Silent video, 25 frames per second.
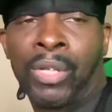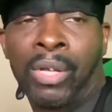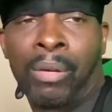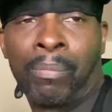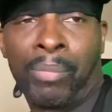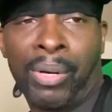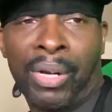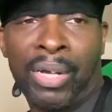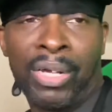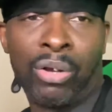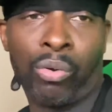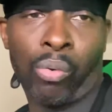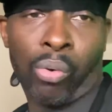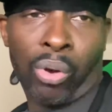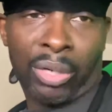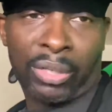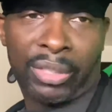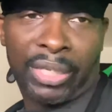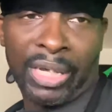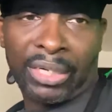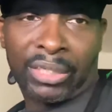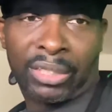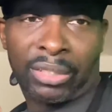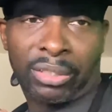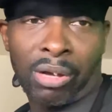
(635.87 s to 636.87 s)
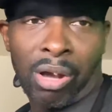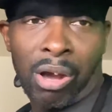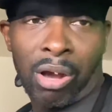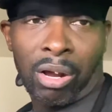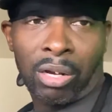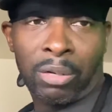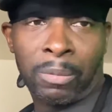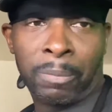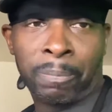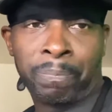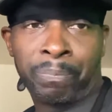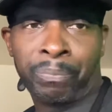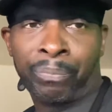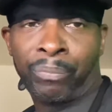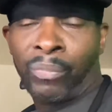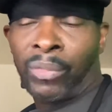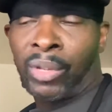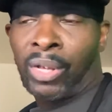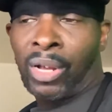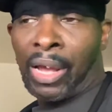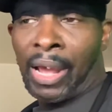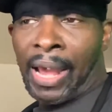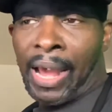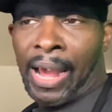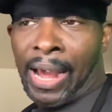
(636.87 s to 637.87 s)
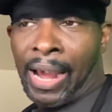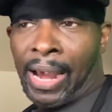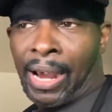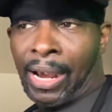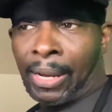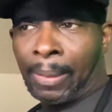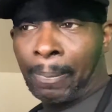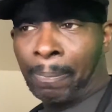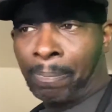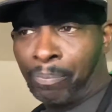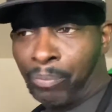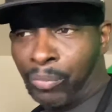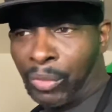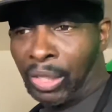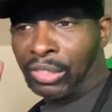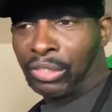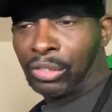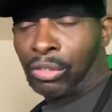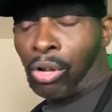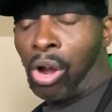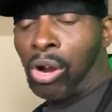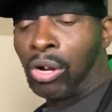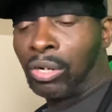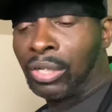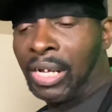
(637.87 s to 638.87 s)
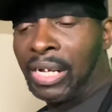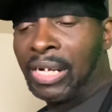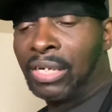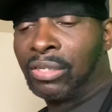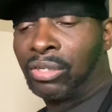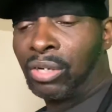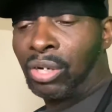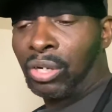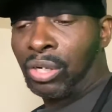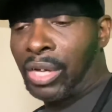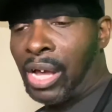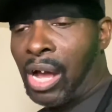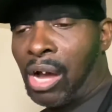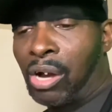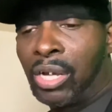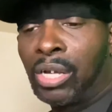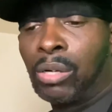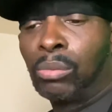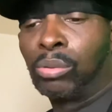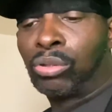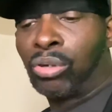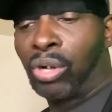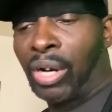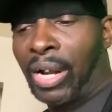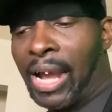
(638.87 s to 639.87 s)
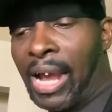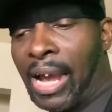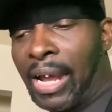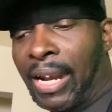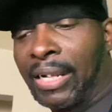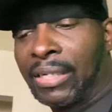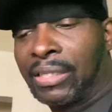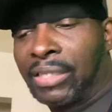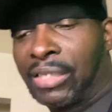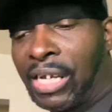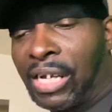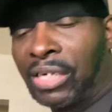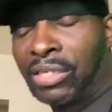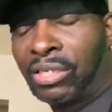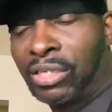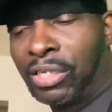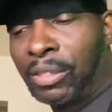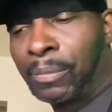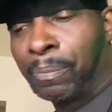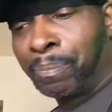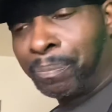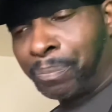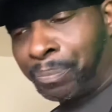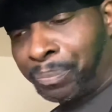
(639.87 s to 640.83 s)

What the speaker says: But he ordered that starter, and the starter that he took out, he was going to have that tested